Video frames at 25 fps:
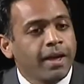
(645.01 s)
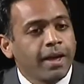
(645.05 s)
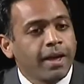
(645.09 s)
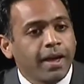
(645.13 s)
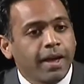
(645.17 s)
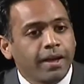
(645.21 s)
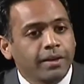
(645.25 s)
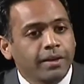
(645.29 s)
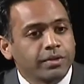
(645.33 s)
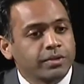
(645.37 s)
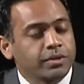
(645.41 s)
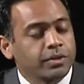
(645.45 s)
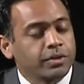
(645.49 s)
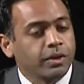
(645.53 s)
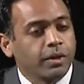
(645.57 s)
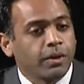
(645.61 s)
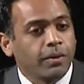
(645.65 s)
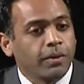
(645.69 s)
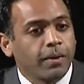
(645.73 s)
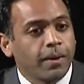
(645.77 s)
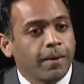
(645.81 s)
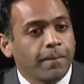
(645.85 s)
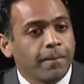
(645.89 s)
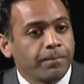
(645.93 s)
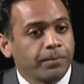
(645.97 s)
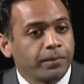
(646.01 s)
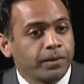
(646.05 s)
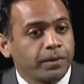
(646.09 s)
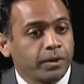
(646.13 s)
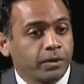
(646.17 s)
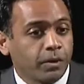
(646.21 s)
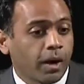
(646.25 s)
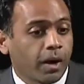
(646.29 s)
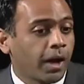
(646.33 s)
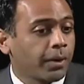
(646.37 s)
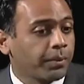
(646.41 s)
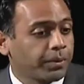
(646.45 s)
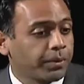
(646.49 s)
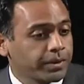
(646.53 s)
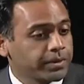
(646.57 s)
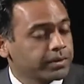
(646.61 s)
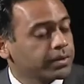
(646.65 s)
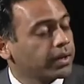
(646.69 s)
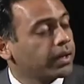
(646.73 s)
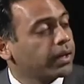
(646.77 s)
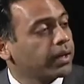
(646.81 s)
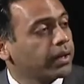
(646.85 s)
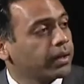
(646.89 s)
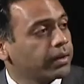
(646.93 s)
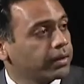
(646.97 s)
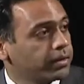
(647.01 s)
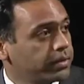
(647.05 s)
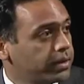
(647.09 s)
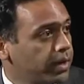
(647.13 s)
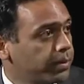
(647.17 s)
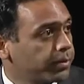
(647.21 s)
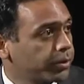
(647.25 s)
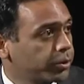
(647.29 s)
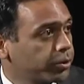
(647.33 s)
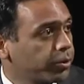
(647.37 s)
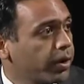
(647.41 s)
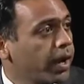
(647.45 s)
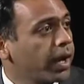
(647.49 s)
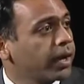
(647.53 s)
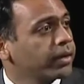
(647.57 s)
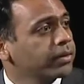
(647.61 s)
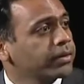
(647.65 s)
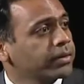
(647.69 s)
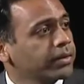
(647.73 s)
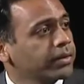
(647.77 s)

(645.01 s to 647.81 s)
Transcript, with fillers: And so, um, you know, I was a Democrat,